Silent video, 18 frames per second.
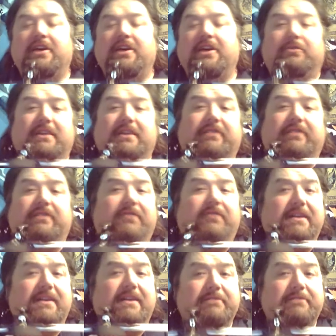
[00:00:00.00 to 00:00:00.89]
Well, that's
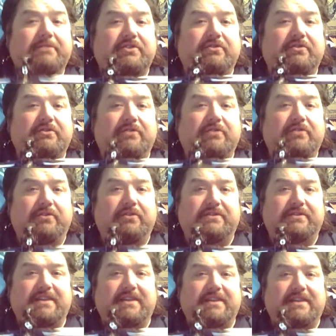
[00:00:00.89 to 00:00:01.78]
fine, but you don't know the
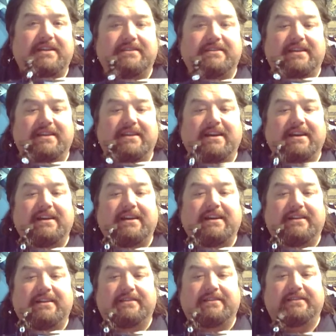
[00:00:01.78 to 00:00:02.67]
settings they got
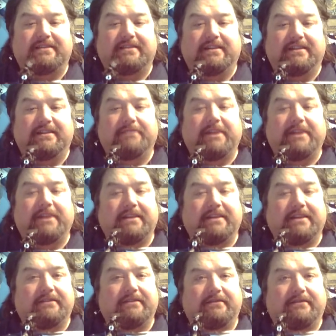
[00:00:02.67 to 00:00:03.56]
in this thing to make
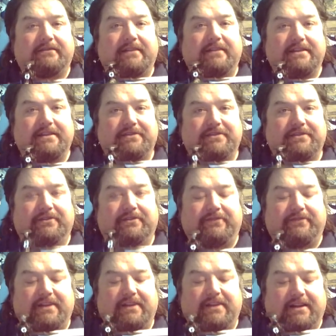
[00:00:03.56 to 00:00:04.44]
it easier to
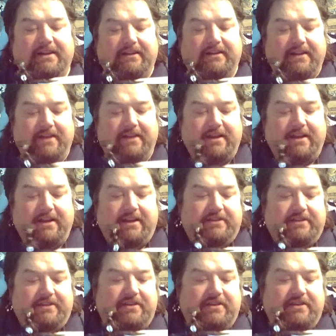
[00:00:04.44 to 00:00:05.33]
fly.
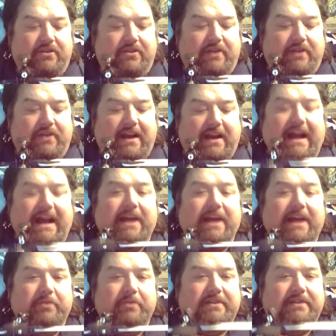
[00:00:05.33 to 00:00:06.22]
So I
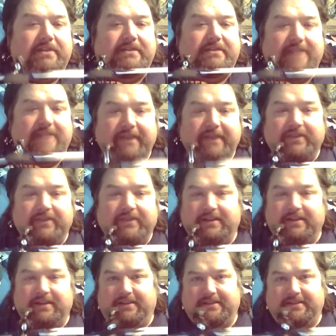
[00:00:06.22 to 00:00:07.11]
would
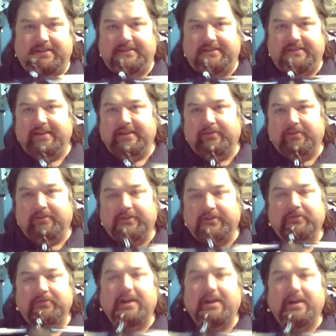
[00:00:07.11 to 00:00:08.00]
definitely stick with
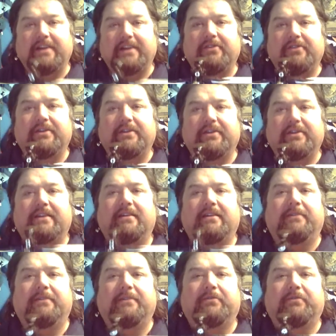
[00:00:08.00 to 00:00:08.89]
the radio that
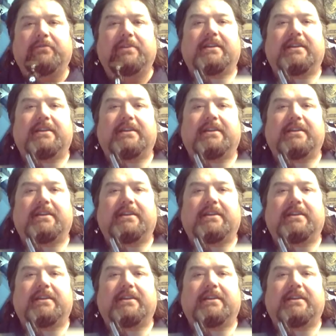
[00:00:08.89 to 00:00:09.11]
comes with